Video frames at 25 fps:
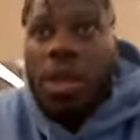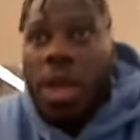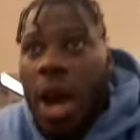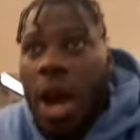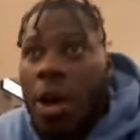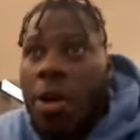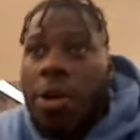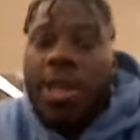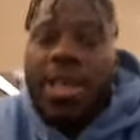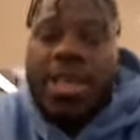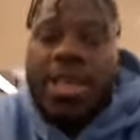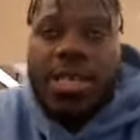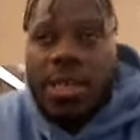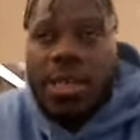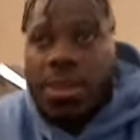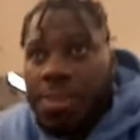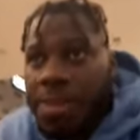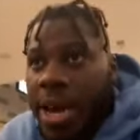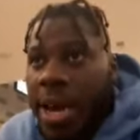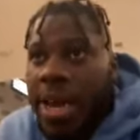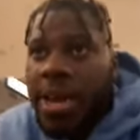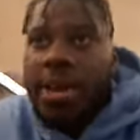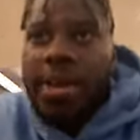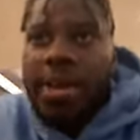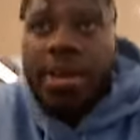our relationship
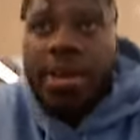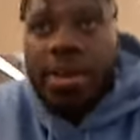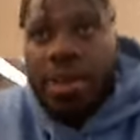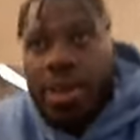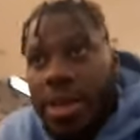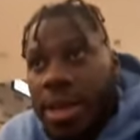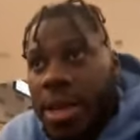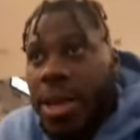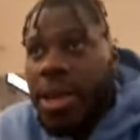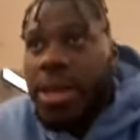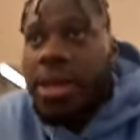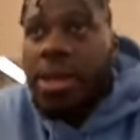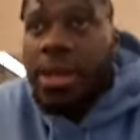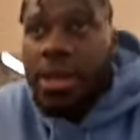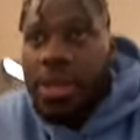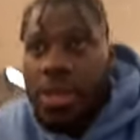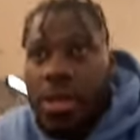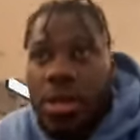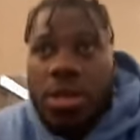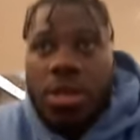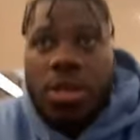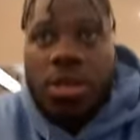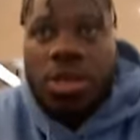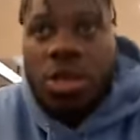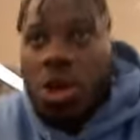kind of, it
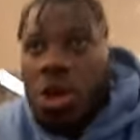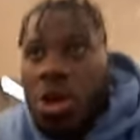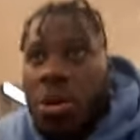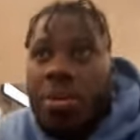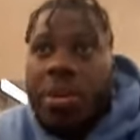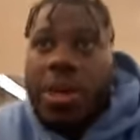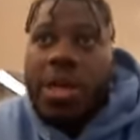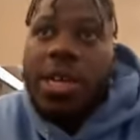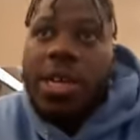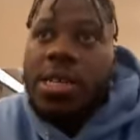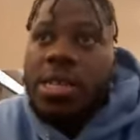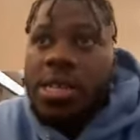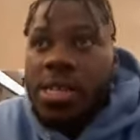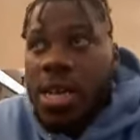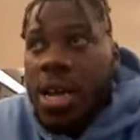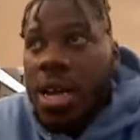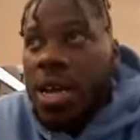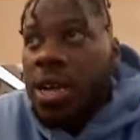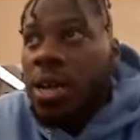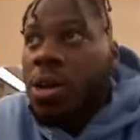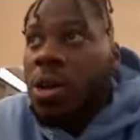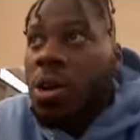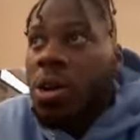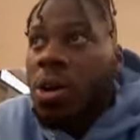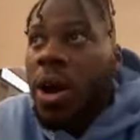took a turn because,
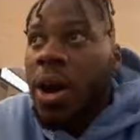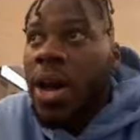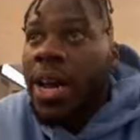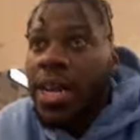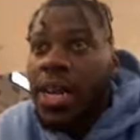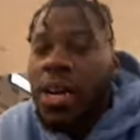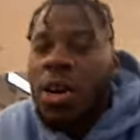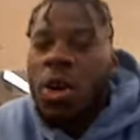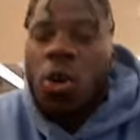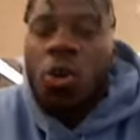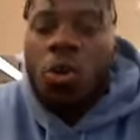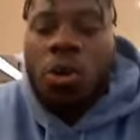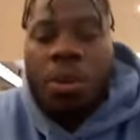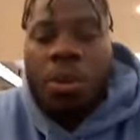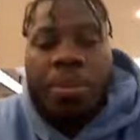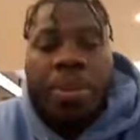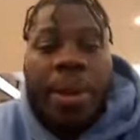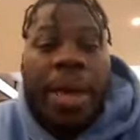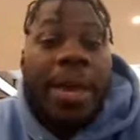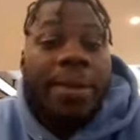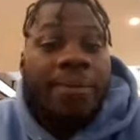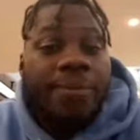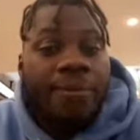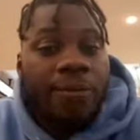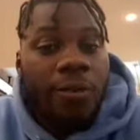you know, I didn't know who to
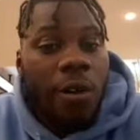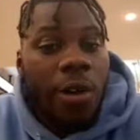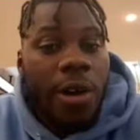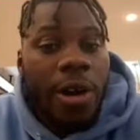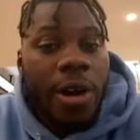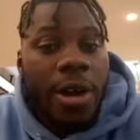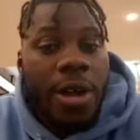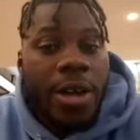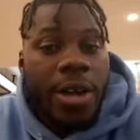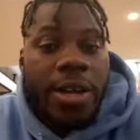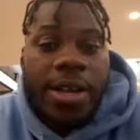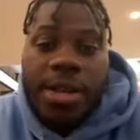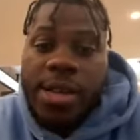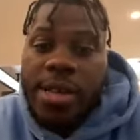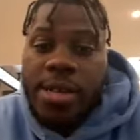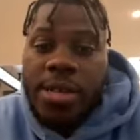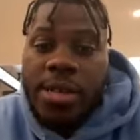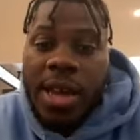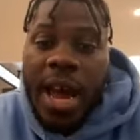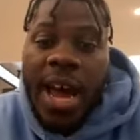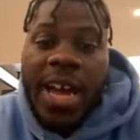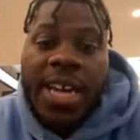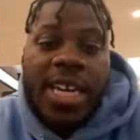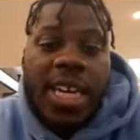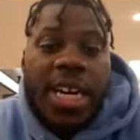blame for it because
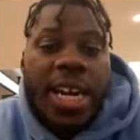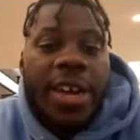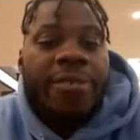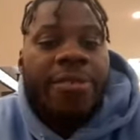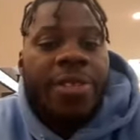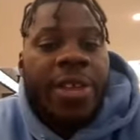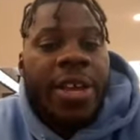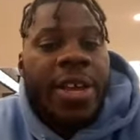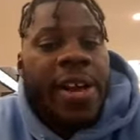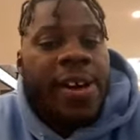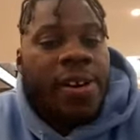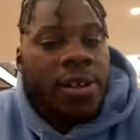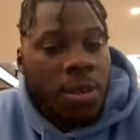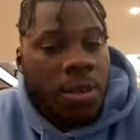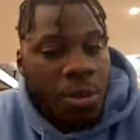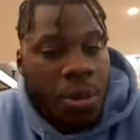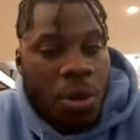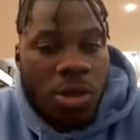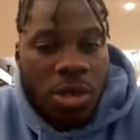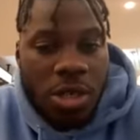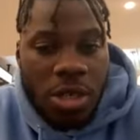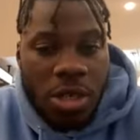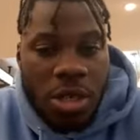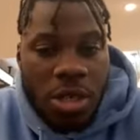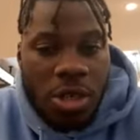I did everything I was
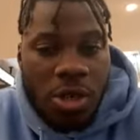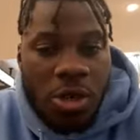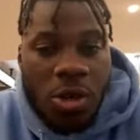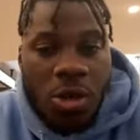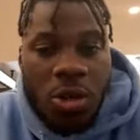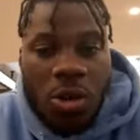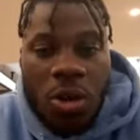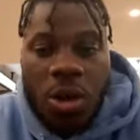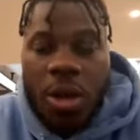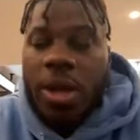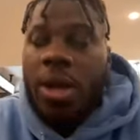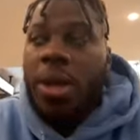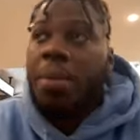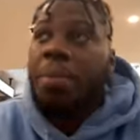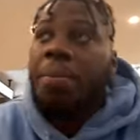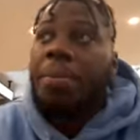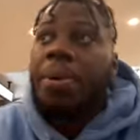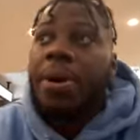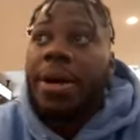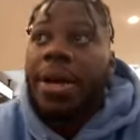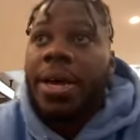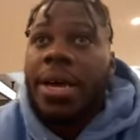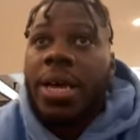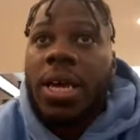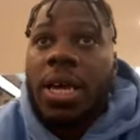supposed to do.
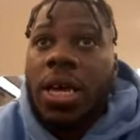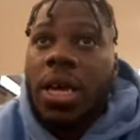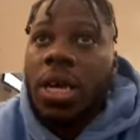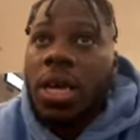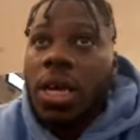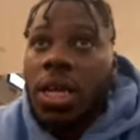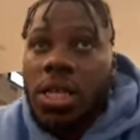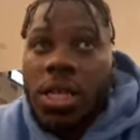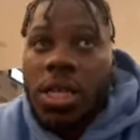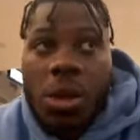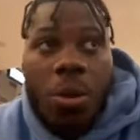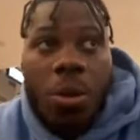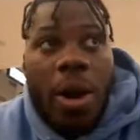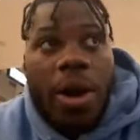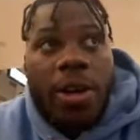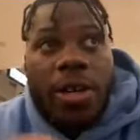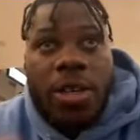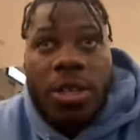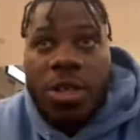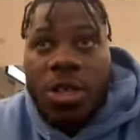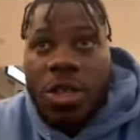But surrounding